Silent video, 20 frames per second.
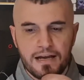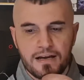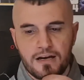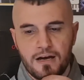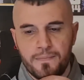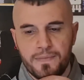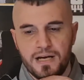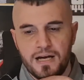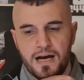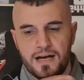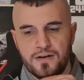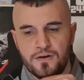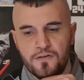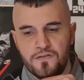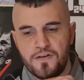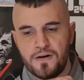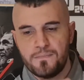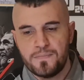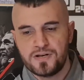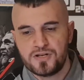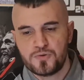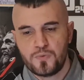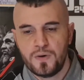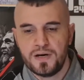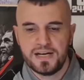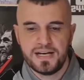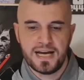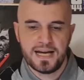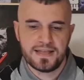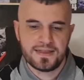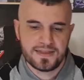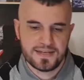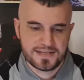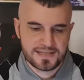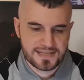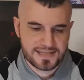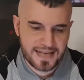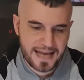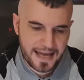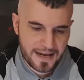coming on November 28th,
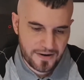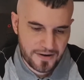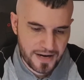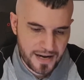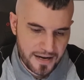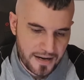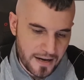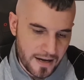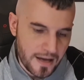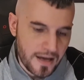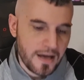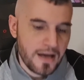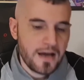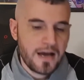this Saturday.